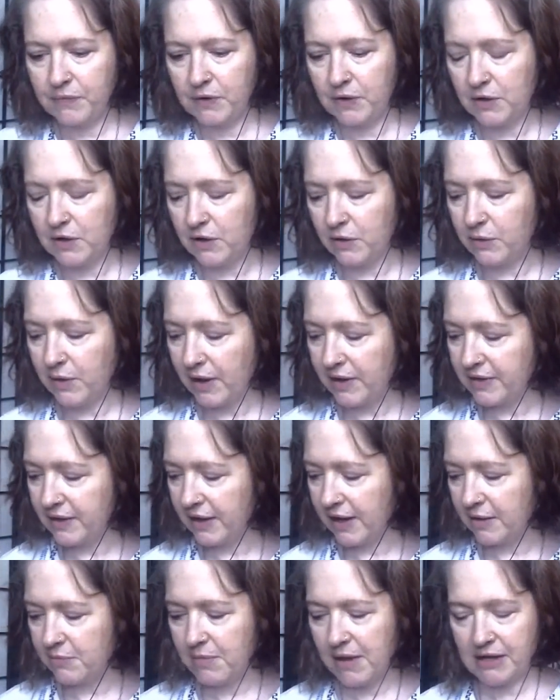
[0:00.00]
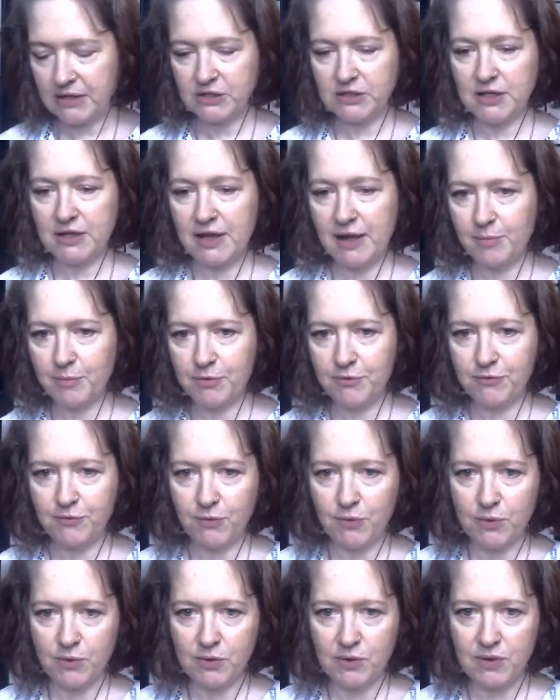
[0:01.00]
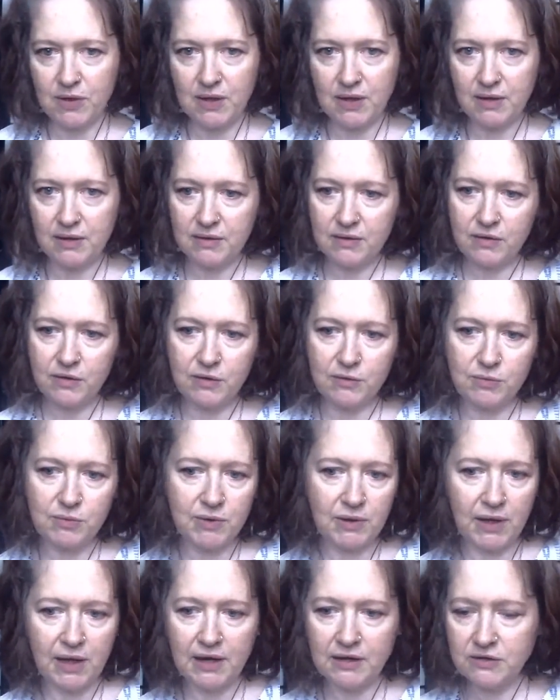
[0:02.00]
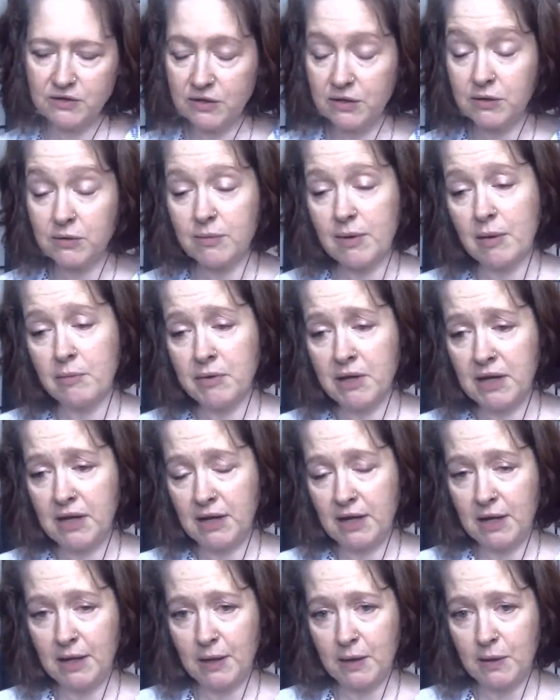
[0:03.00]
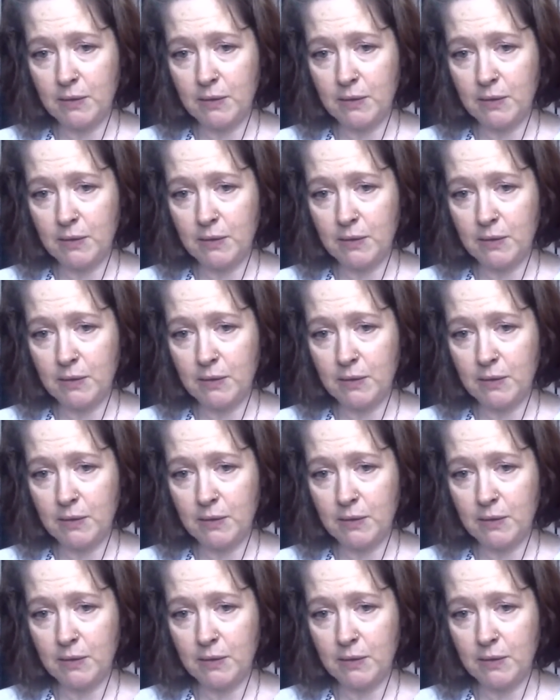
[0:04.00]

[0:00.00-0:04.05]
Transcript: you know, I think I mentioned that before, that could relate to your remedy,